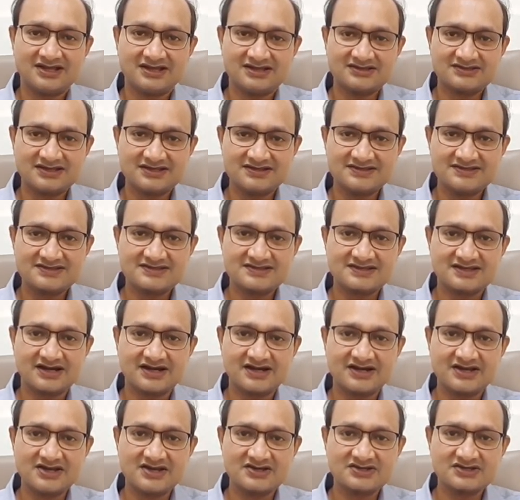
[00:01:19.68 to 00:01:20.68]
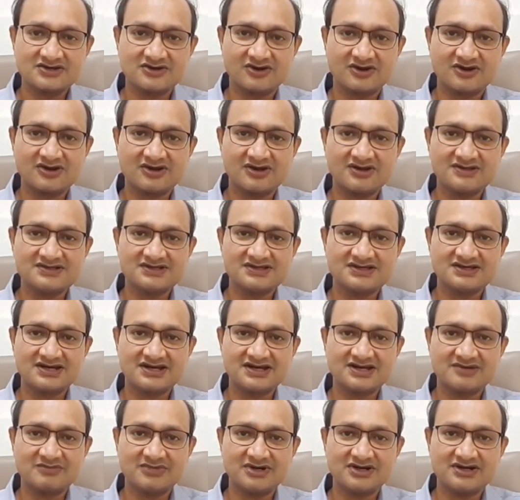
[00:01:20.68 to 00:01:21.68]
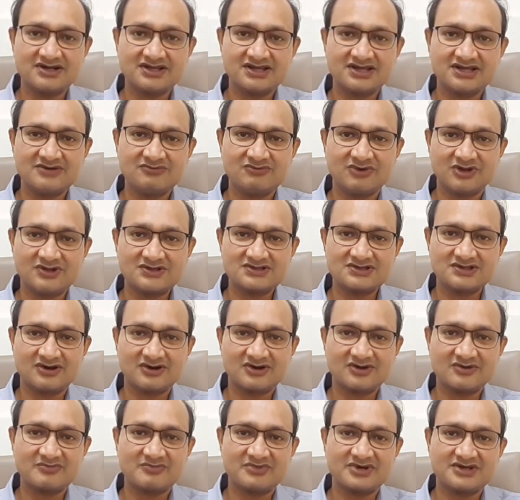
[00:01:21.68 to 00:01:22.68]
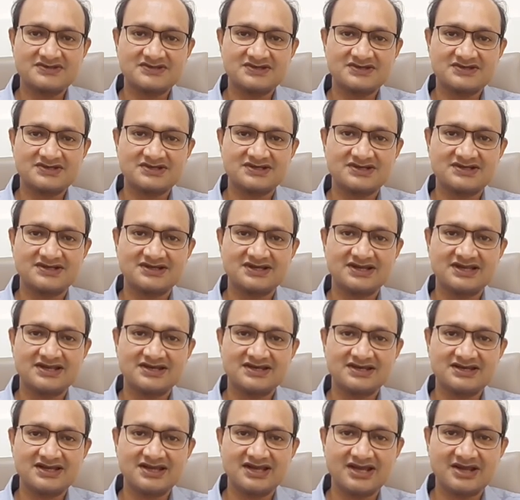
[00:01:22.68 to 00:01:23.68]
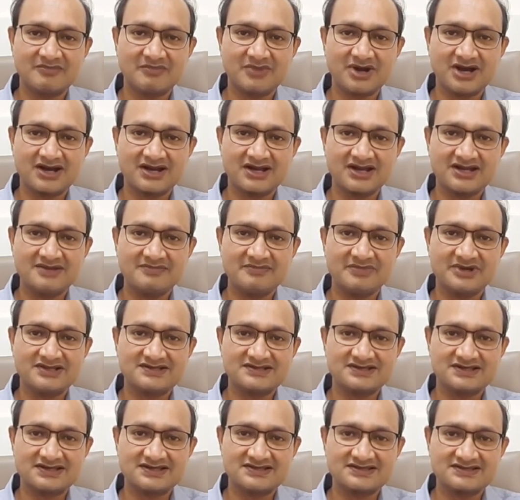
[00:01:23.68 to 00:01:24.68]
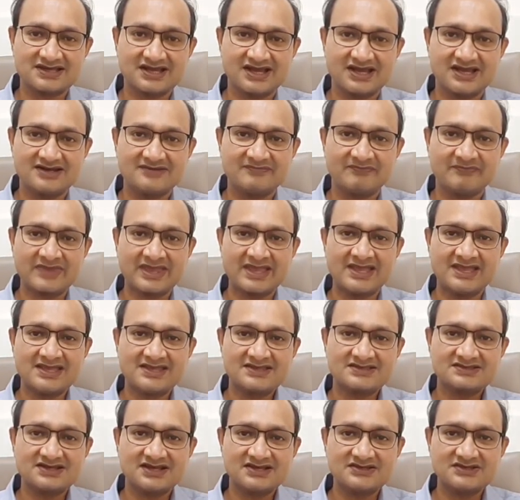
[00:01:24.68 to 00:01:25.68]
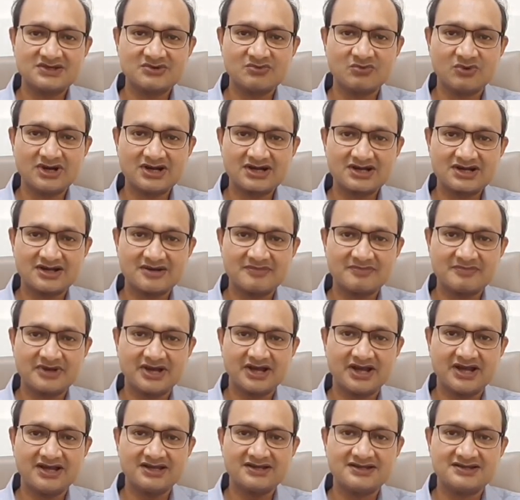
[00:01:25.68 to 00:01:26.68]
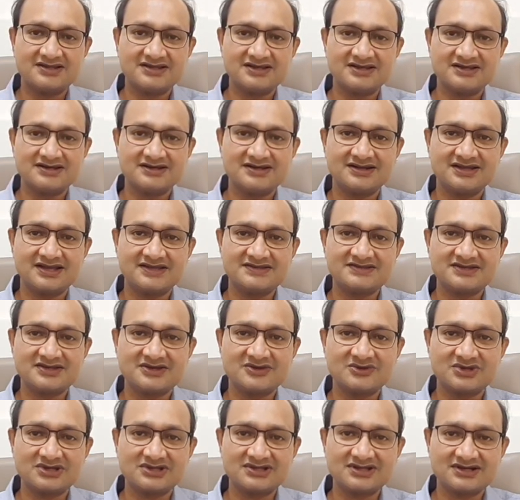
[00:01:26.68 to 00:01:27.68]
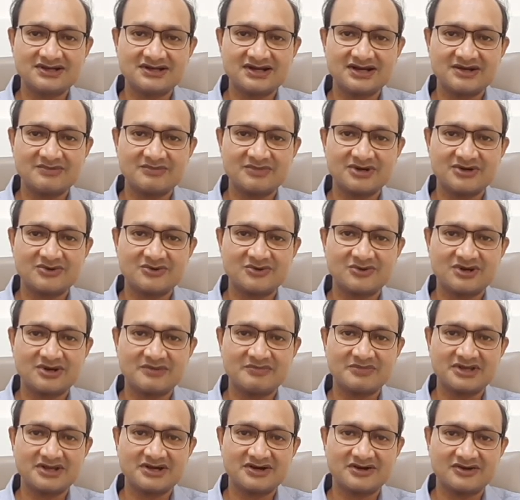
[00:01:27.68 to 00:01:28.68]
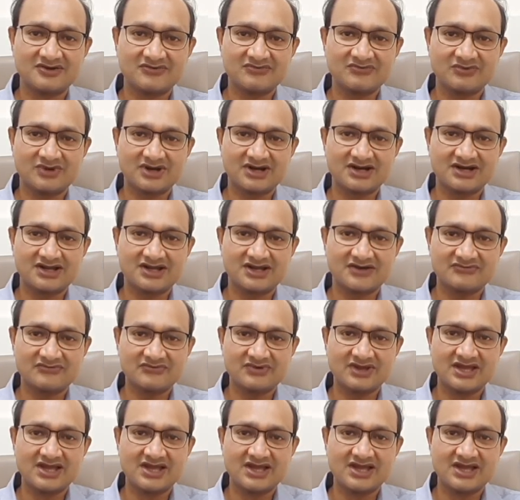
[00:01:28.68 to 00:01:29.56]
since radiation oncology treatment involves a lot of precision, getting an MRI, PET CT scan, staging workup, and then executing the treatment over a period of one and a half